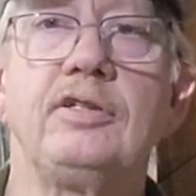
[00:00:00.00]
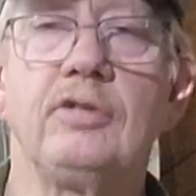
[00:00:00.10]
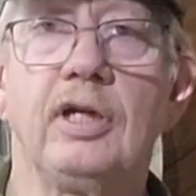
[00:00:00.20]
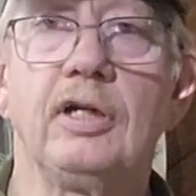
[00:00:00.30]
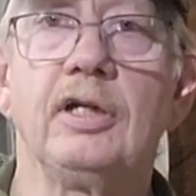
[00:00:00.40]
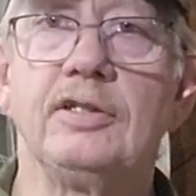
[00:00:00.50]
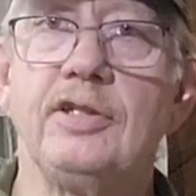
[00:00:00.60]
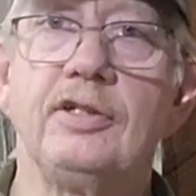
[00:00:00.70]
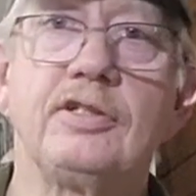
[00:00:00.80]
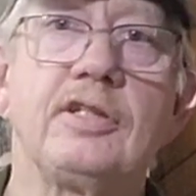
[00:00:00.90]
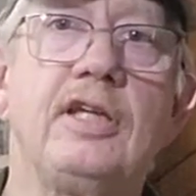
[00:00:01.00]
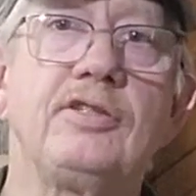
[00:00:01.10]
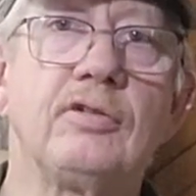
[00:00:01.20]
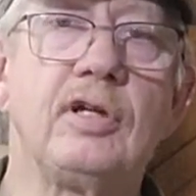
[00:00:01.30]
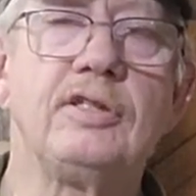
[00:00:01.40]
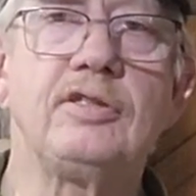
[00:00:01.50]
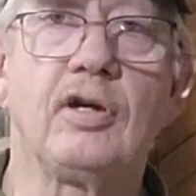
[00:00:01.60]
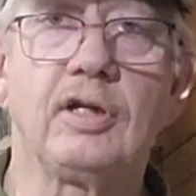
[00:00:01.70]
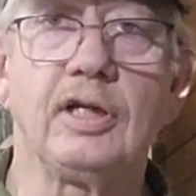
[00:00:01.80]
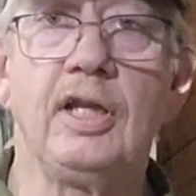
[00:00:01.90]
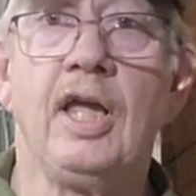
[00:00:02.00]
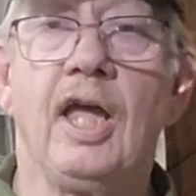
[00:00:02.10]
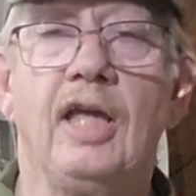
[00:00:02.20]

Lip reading: trigger until your sights are on the target